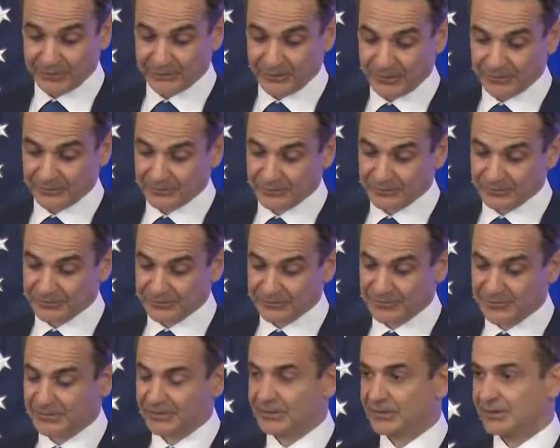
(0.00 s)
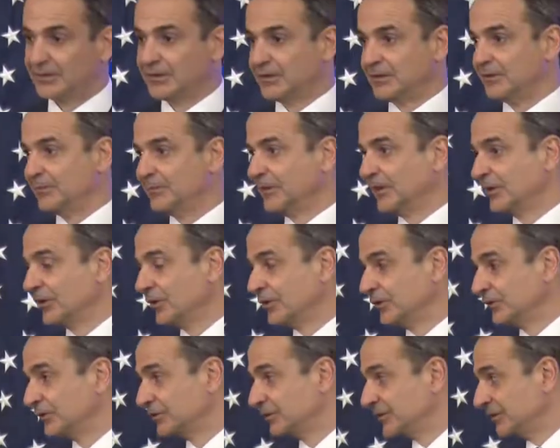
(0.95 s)
investors,
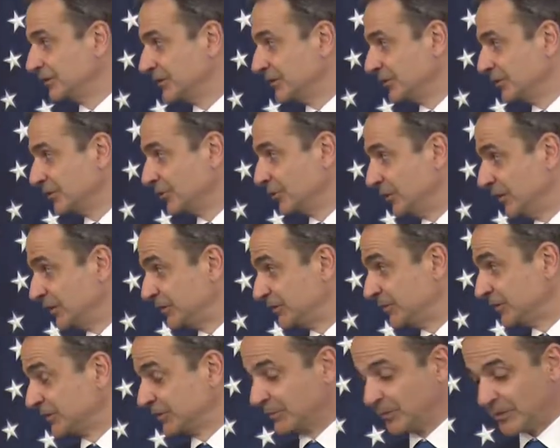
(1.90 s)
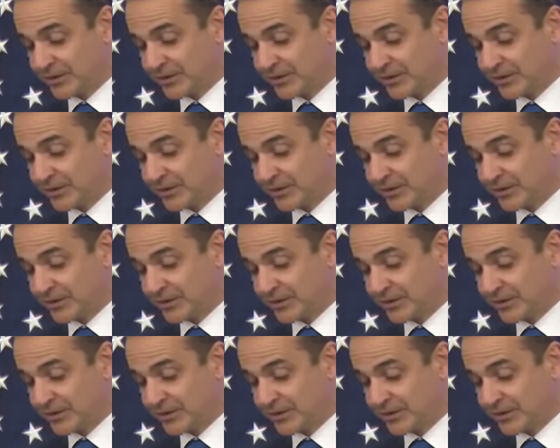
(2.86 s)
because Greece, Mr.